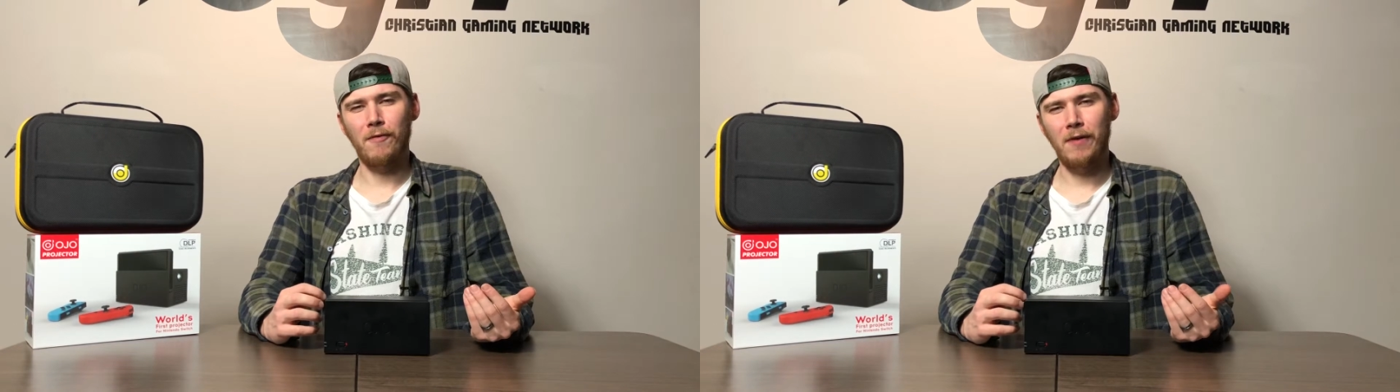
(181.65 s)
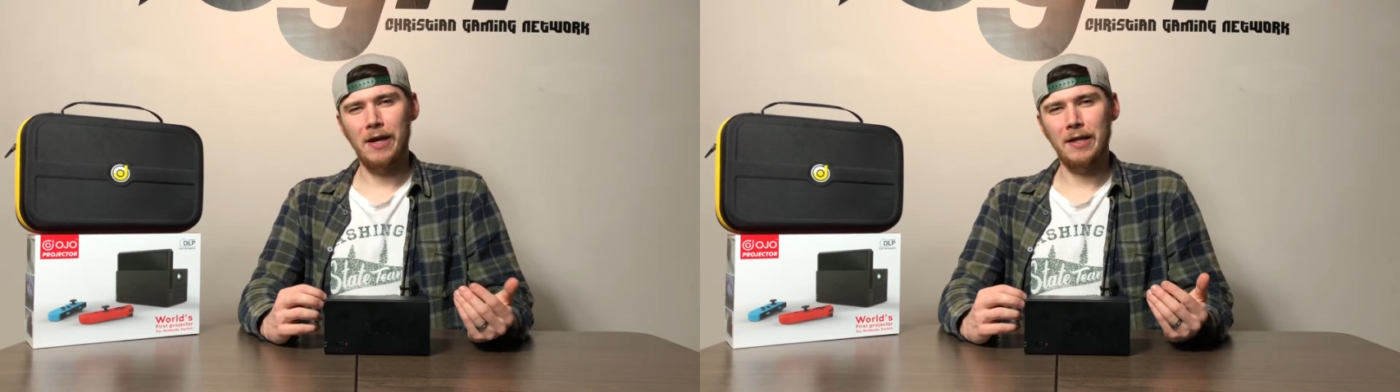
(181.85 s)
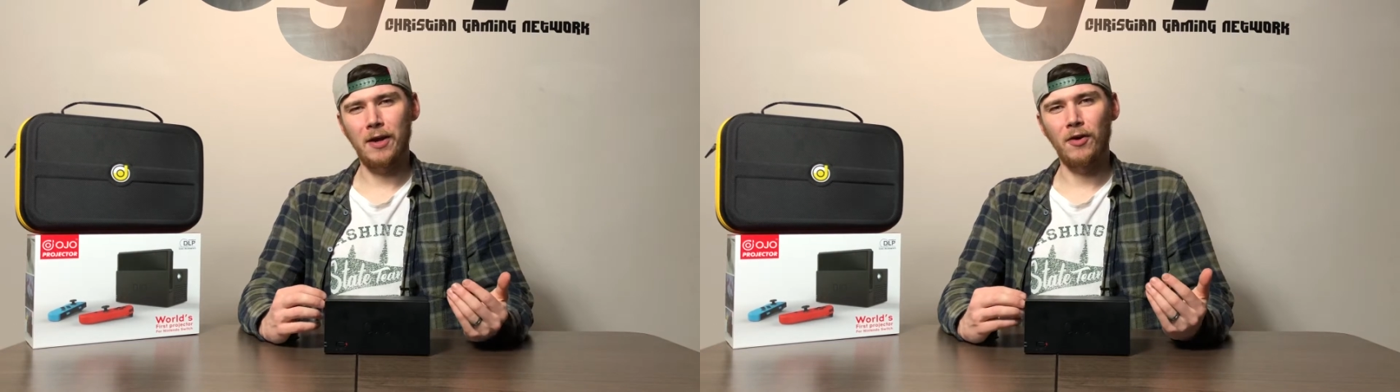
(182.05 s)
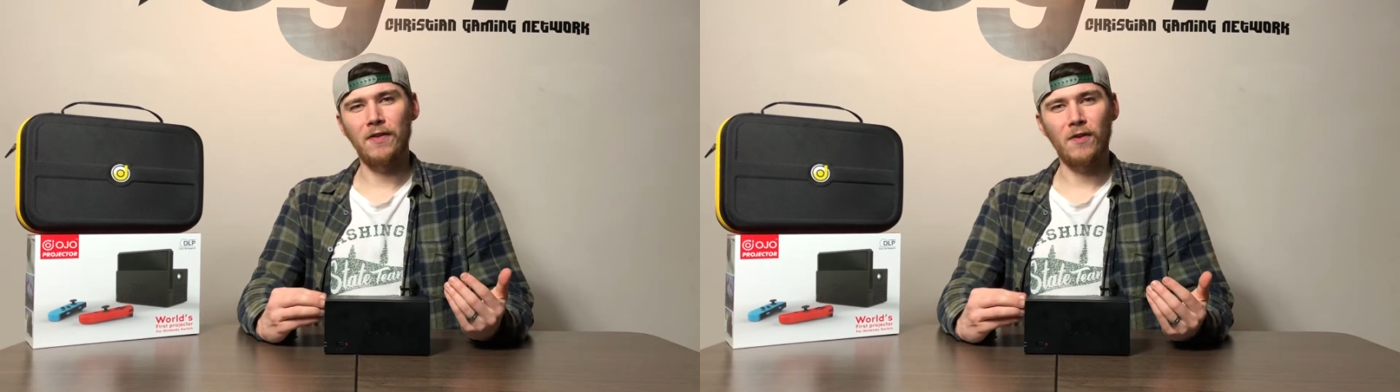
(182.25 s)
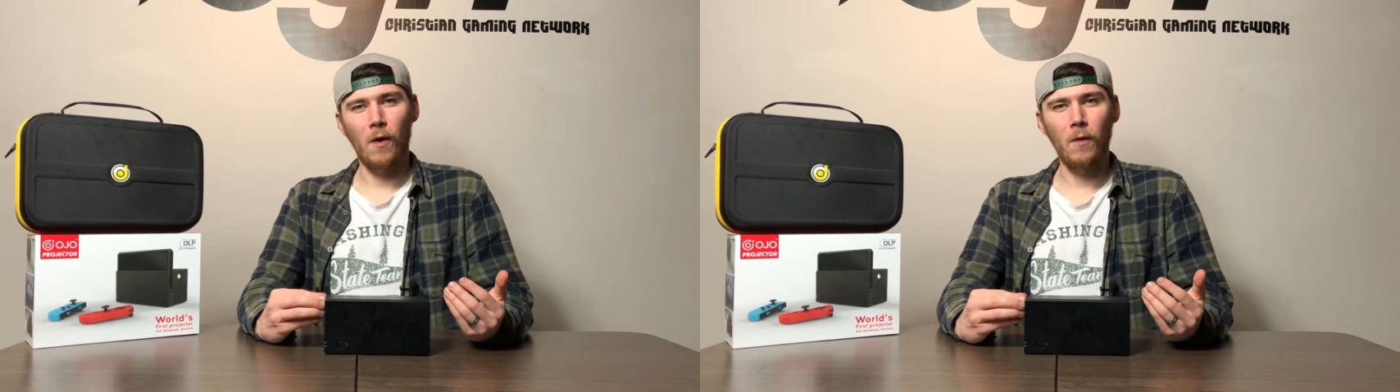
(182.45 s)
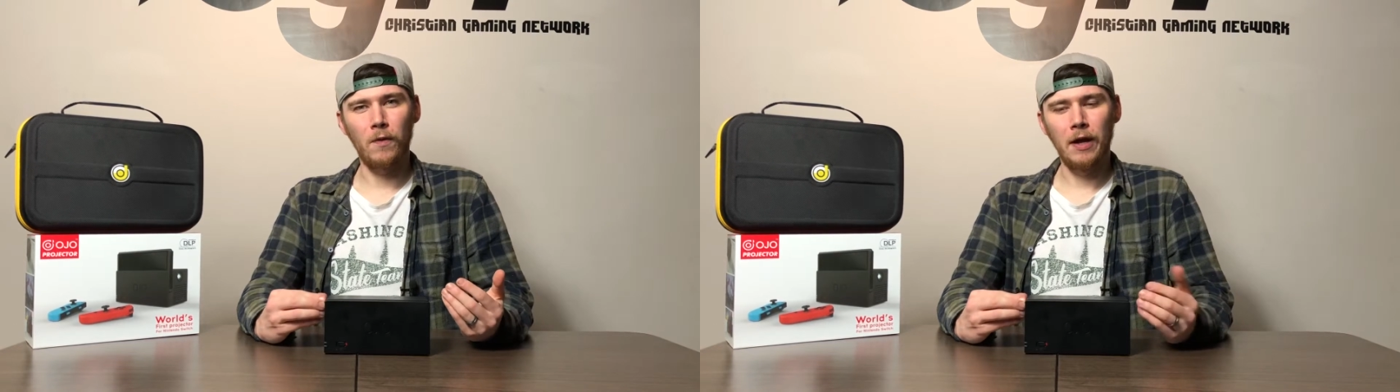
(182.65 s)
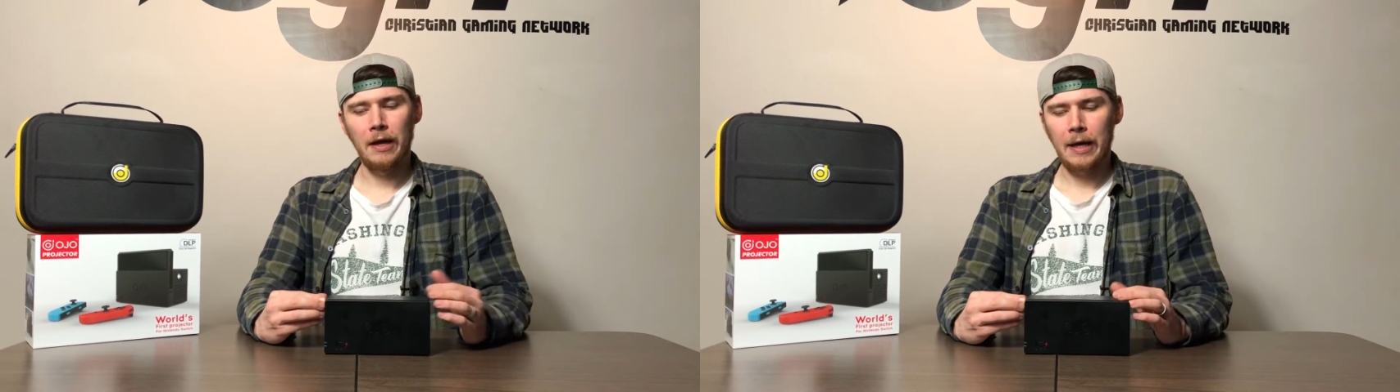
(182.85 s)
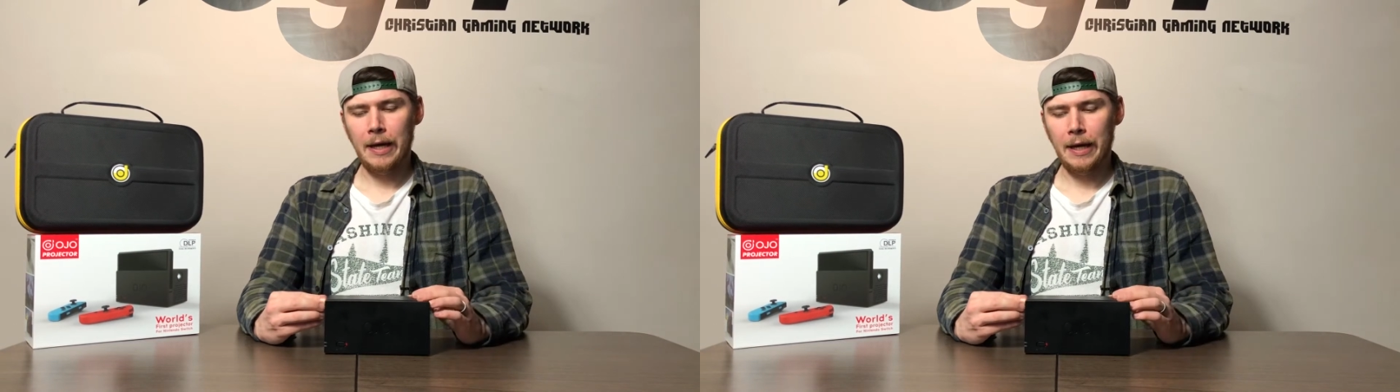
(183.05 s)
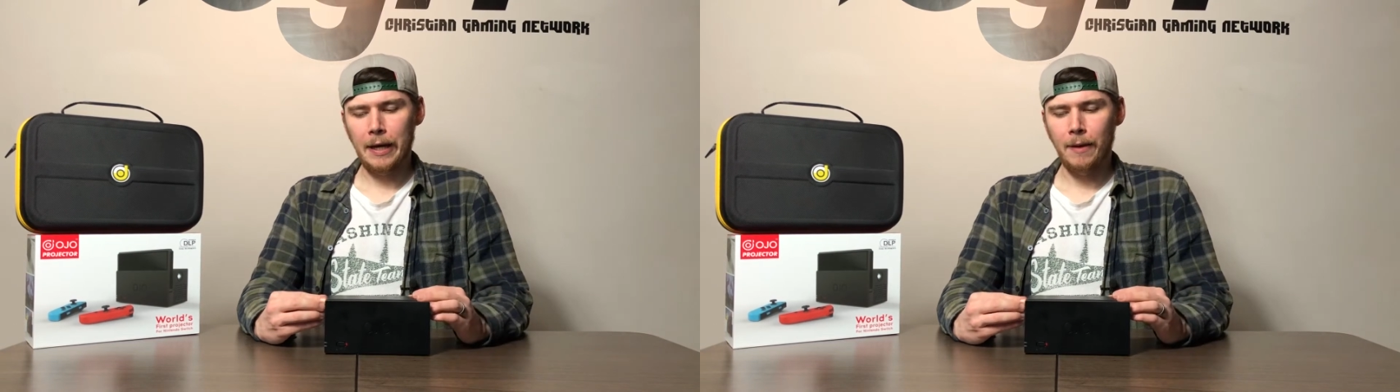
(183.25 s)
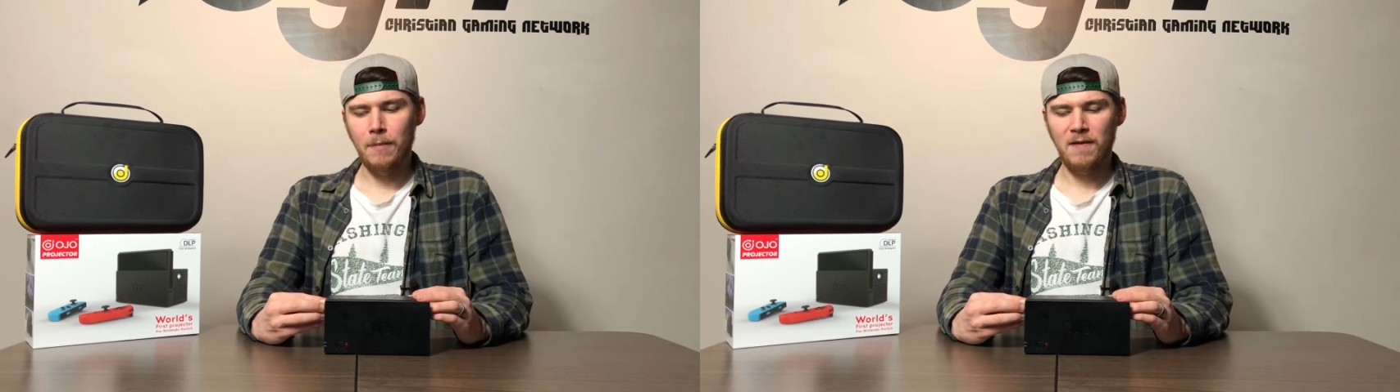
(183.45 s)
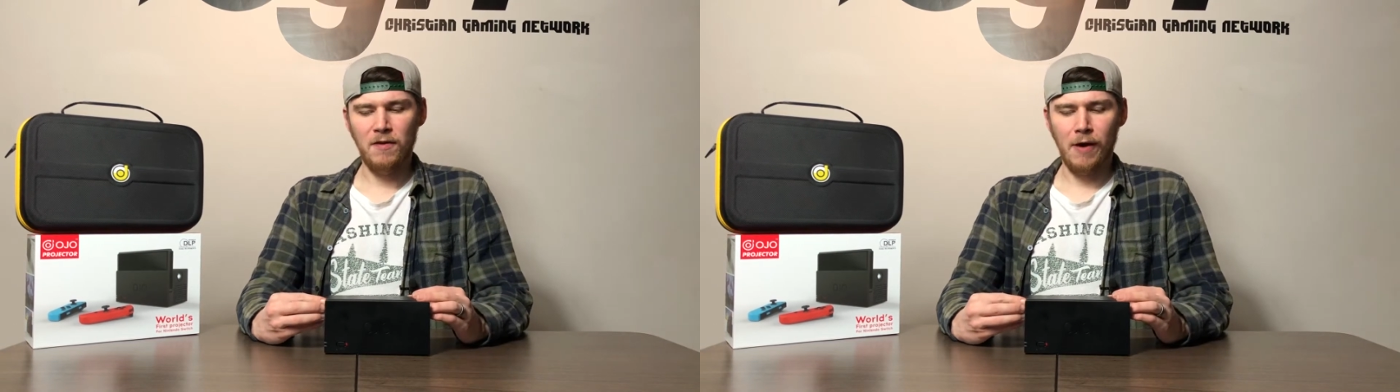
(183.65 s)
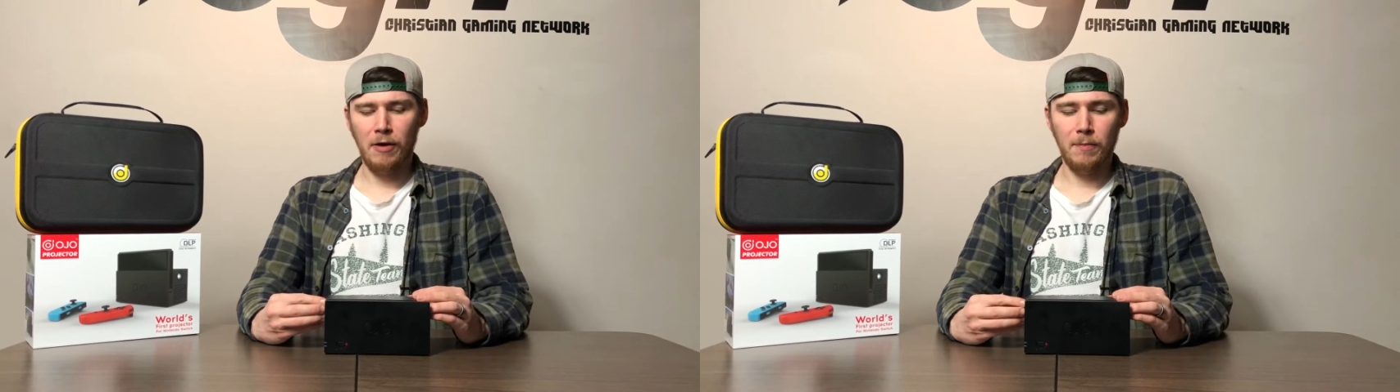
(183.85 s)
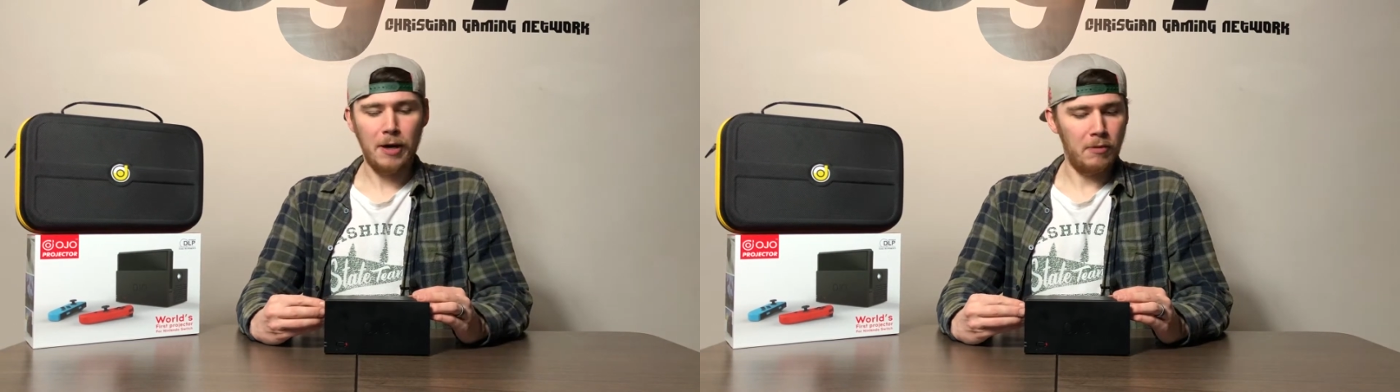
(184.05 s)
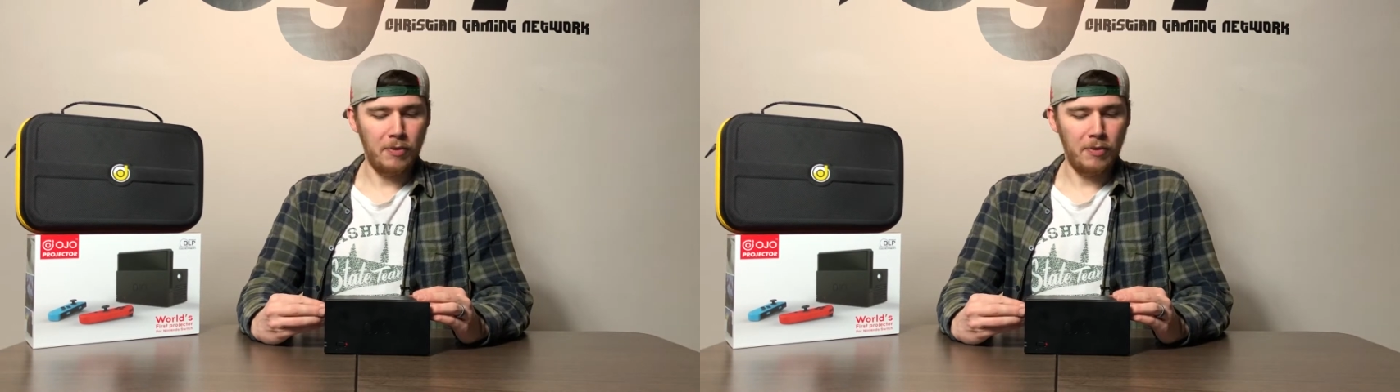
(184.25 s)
really on its own if you're out and about,